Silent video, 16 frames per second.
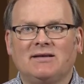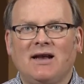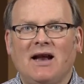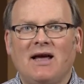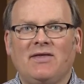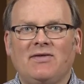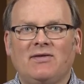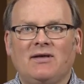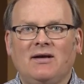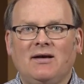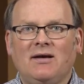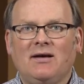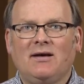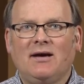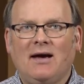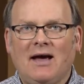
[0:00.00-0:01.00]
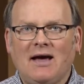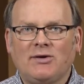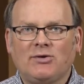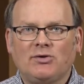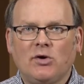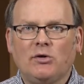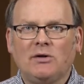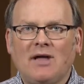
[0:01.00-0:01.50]
And I
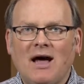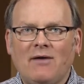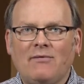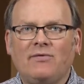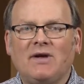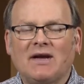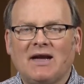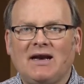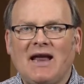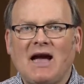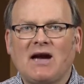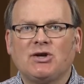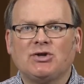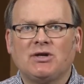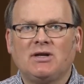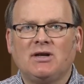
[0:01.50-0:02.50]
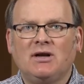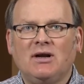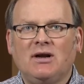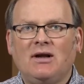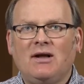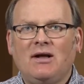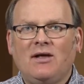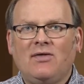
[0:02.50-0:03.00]
so love the connection
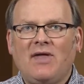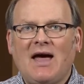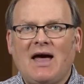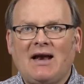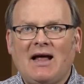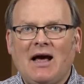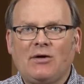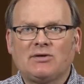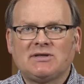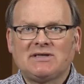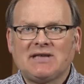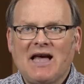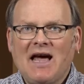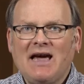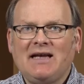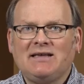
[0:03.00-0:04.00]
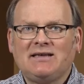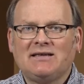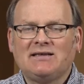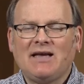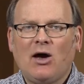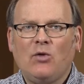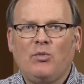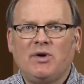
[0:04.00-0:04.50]
that how science is
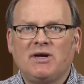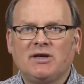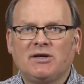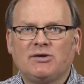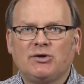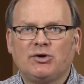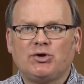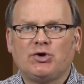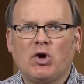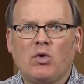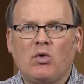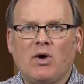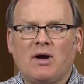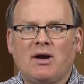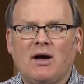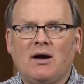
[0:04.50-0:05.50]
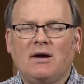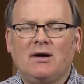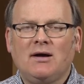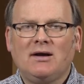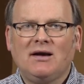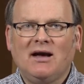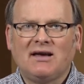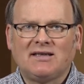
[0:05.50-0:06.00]
helping us to show on a
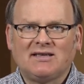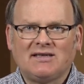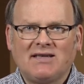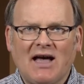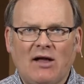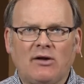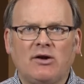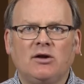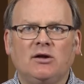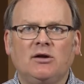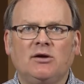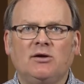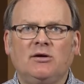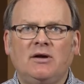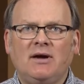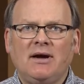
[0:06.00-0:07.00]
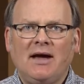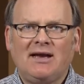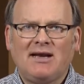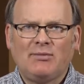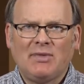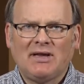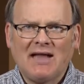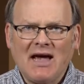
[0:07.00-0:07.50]
cellular and
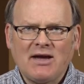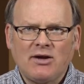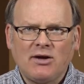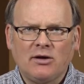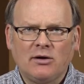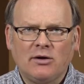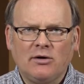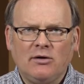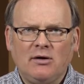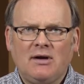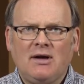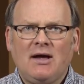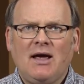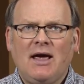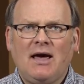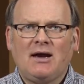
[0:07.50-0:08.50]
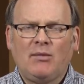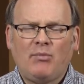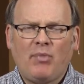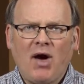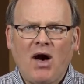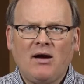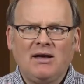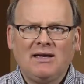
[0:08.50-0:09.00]
a molecular and a
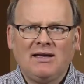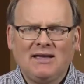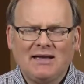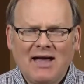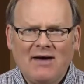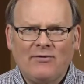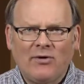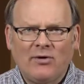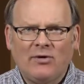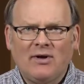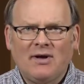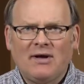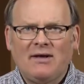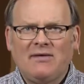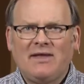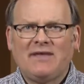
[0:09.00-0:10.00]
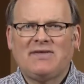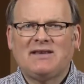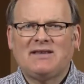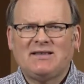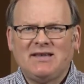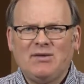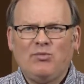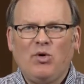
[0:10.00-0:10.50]
body level that the
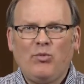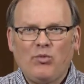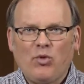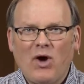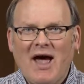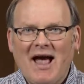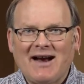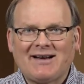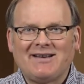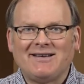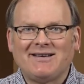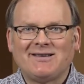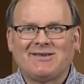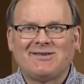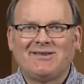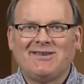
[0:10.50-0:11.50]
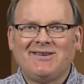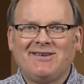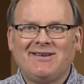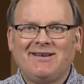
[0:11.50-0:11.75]
simple practice